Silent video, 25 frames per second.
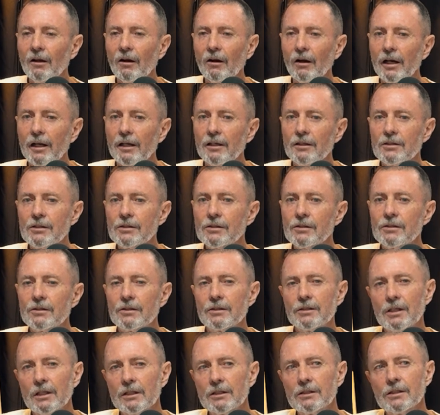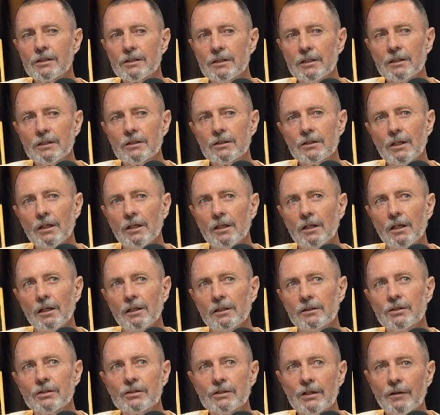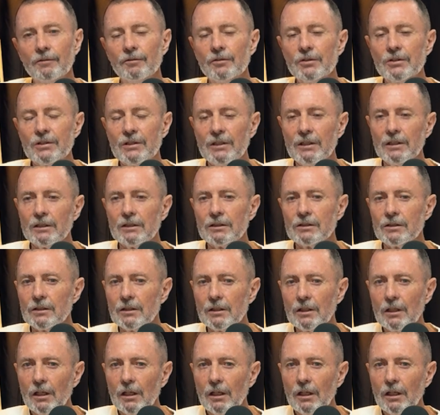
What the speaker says: I had a 6.6 and a 7.6.